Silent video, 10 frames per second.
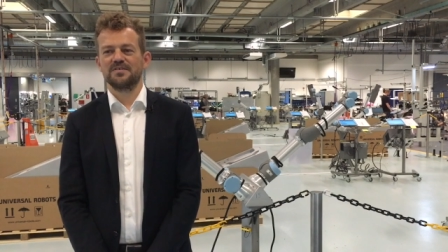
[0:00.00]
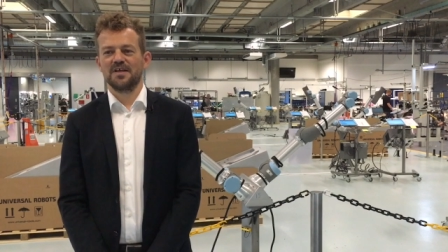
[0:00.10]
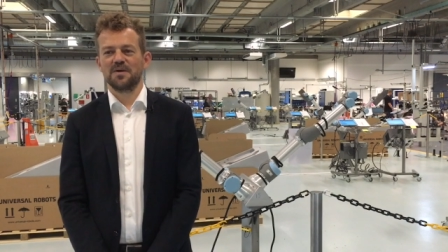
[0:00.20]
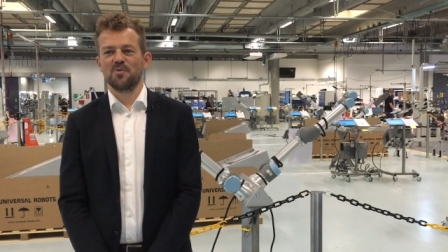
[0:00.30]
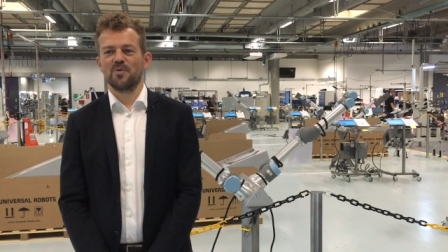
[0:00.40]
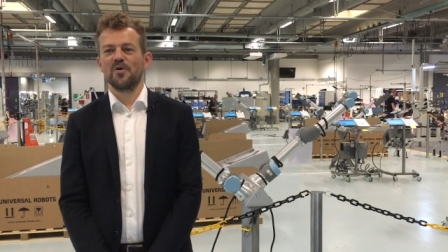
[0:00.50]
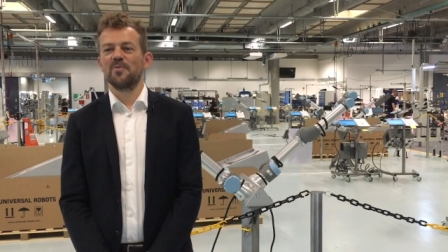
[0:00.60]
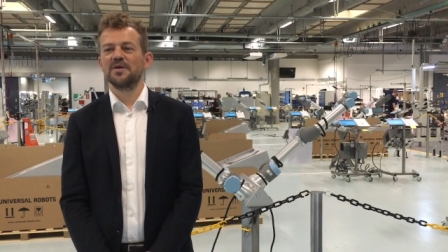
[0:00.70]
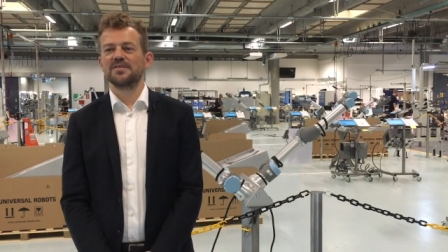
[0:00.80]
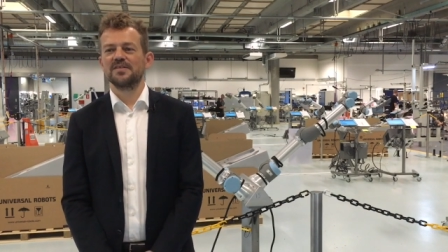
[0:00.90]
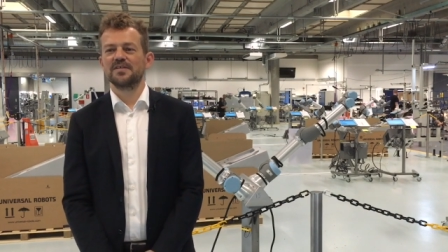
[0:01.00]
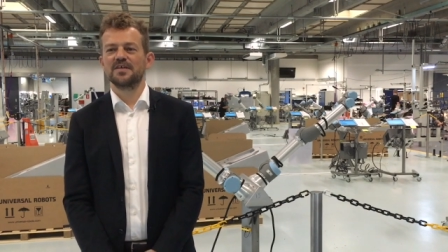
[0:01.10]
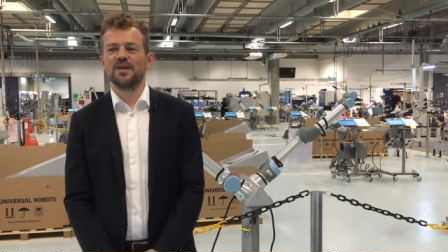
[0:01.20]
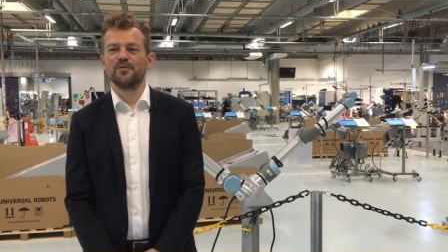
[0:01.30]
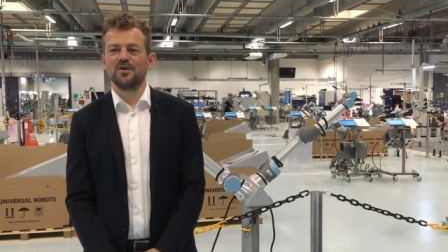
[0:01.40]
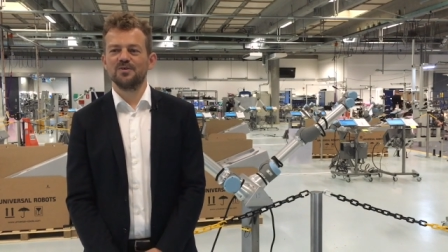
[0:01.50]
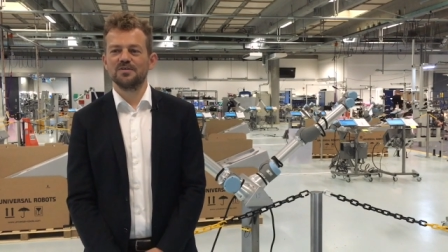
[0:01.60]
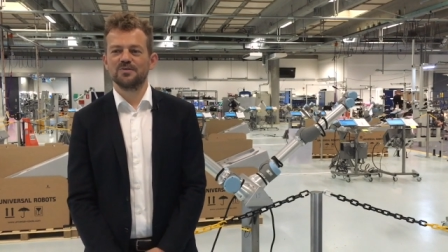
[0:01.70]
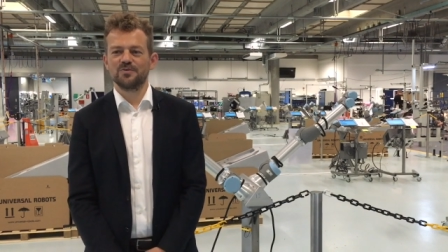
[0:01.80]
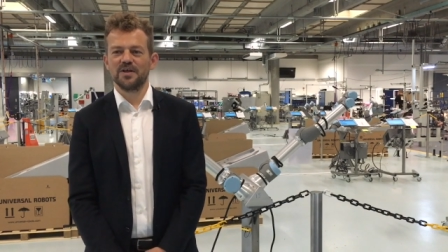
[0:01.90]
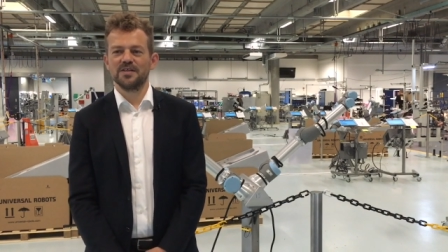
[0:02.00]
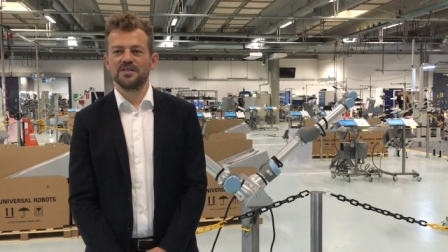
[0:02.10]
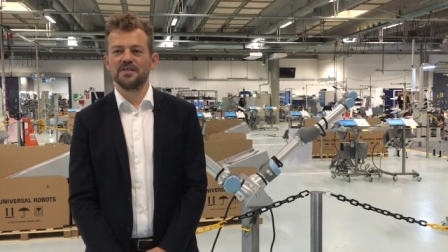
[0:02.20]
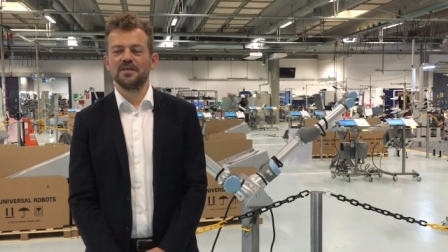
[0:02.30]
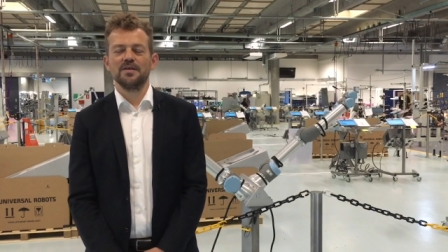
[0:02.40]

selling more robots, that's kind of our strategy.